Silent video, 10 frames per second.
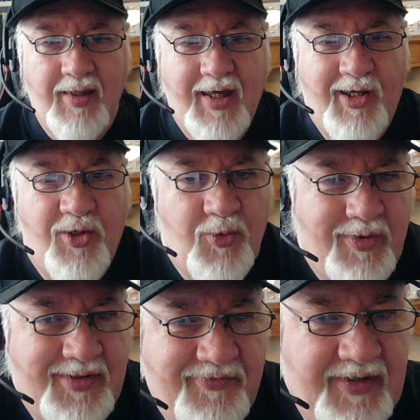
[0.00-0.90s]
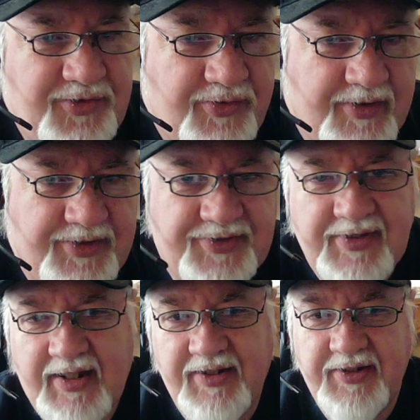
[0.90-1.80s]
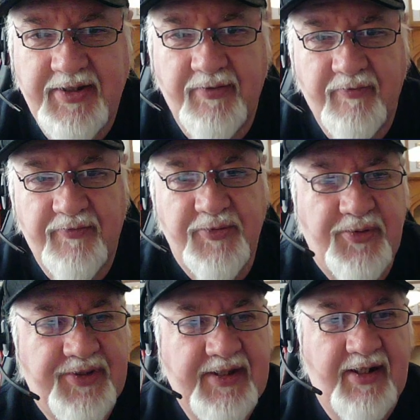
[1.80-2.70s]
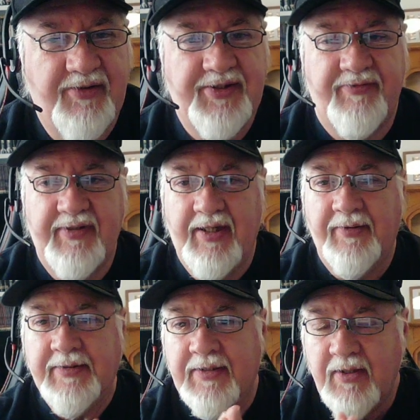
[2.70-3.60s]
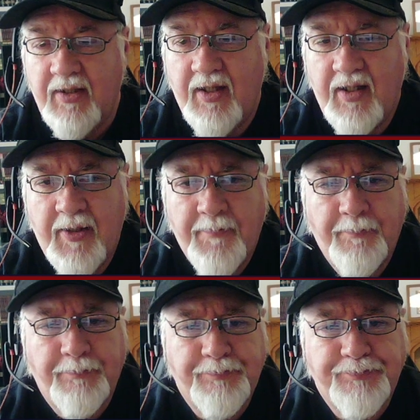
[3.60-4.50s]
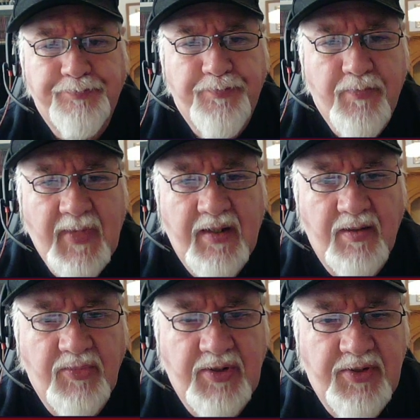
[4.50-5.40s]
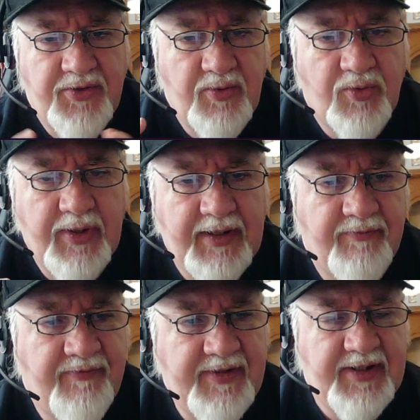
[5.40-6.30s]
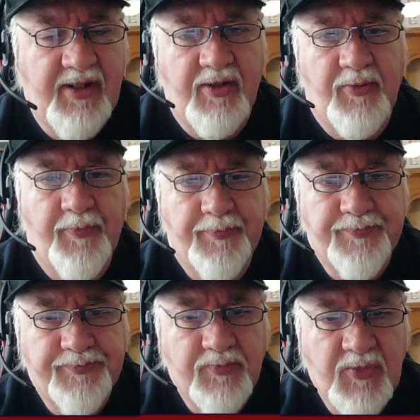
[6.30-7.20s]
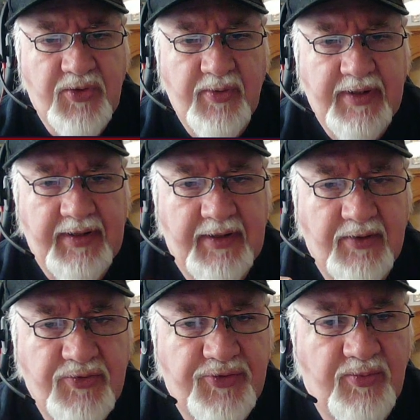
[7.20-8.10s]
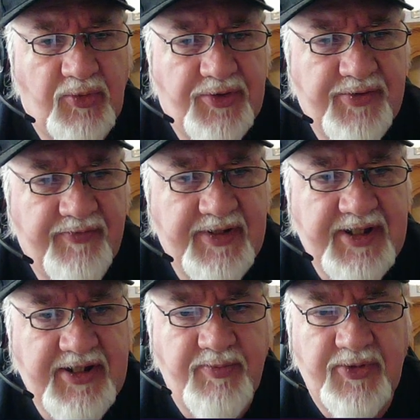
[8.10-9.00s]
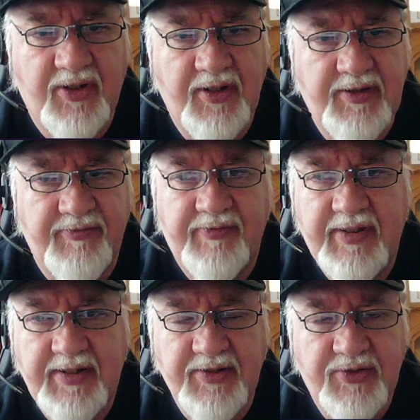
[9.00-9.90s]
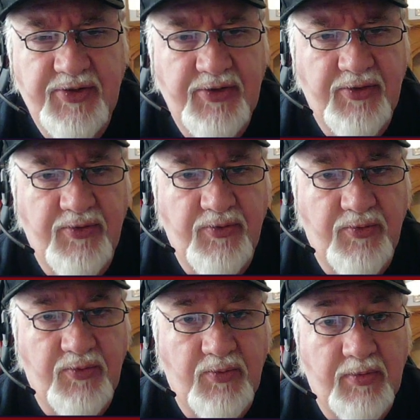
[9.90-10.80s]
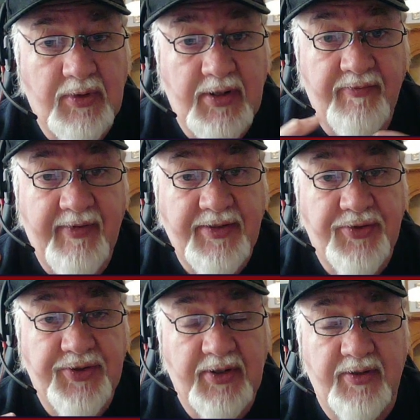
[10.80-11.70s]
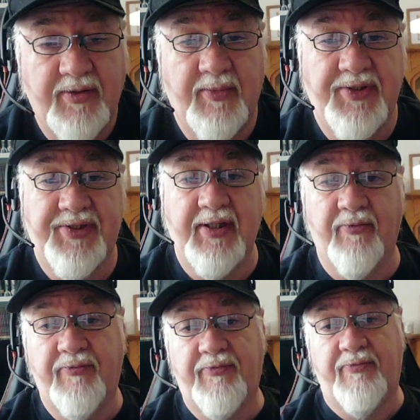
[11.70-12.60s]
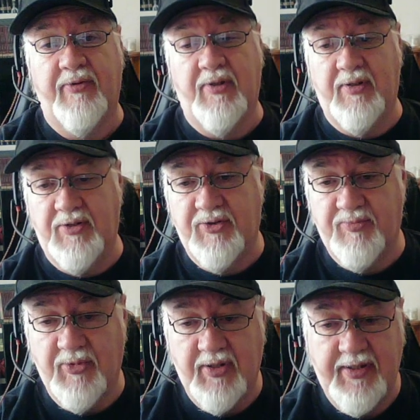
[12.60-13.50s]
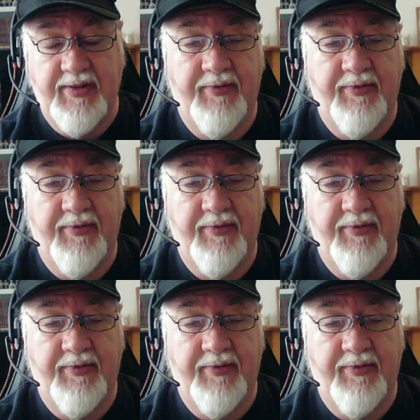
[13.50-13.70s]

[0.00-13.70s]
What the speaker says: Hello, adventurers. Andy from Twisted Narrative here. And I'm going to do a quick video doing somewhat of a deep dive into an adventure that myself and my